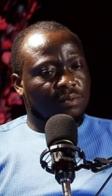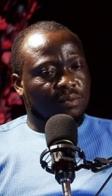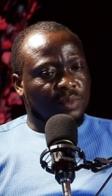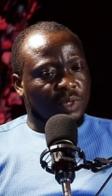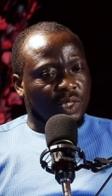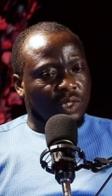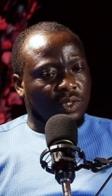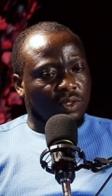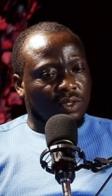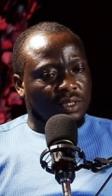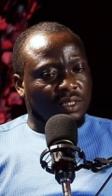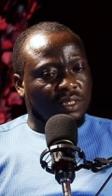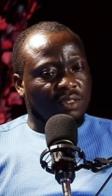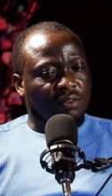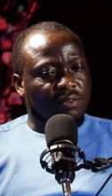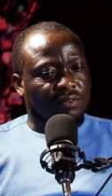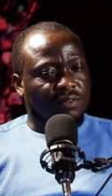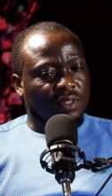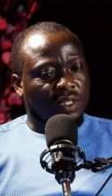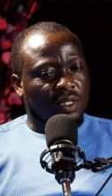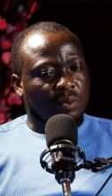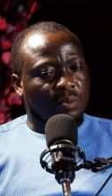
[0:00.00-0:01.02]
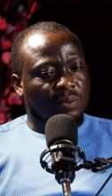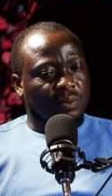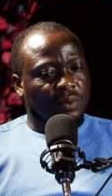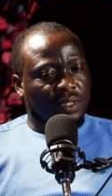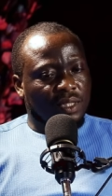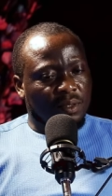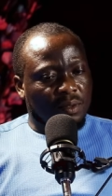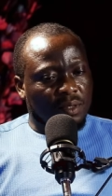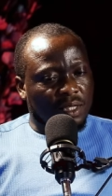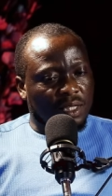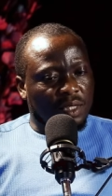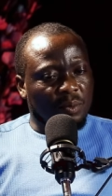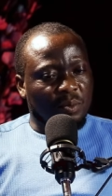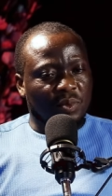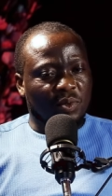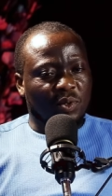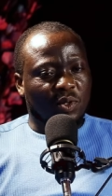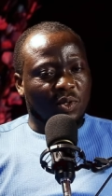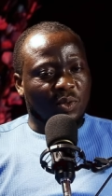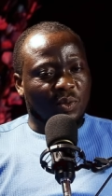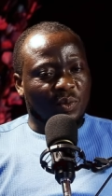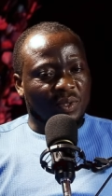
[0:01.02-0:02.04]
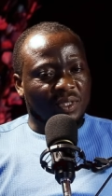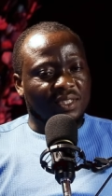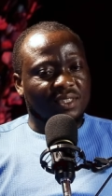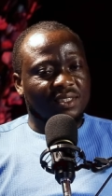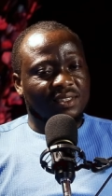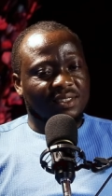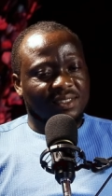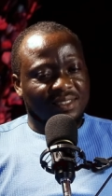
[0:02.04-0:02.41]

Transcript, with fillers: Pick yourself up, keep going.